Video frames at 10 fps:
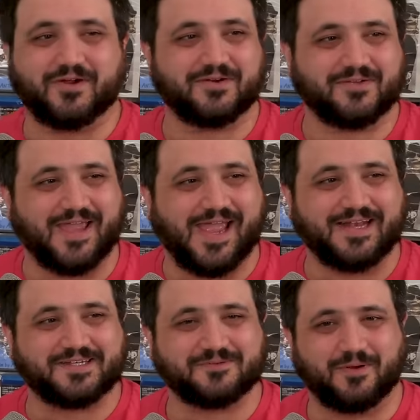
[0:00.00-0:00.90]
were
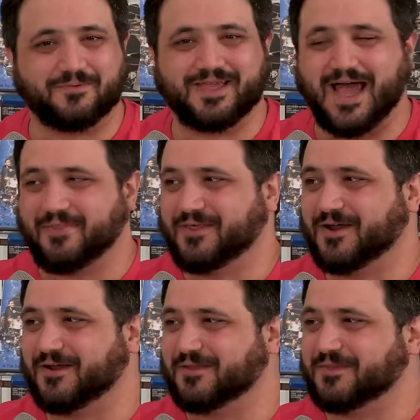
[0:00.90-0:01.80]
late, but we got
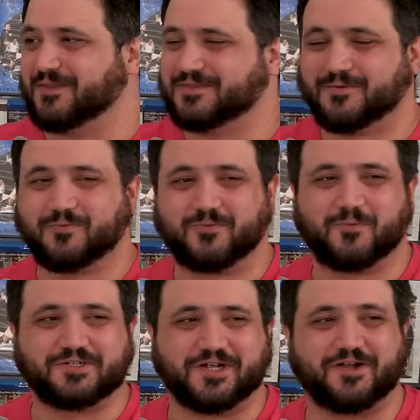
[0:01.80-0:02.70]
there. The
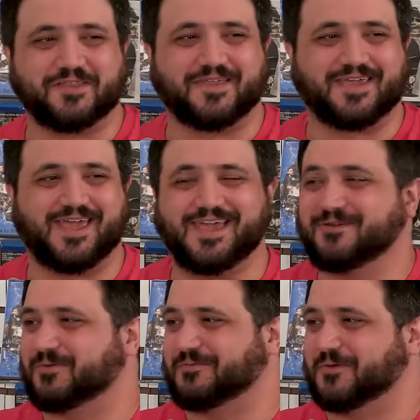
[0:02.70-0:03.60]
Return of the
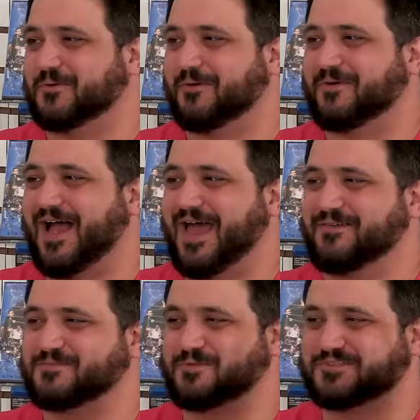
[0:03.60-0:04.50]
King review
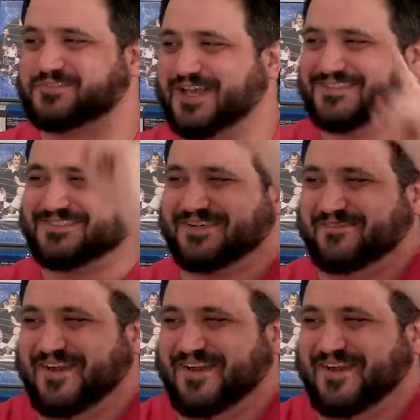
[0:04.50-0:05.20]
arrives precisely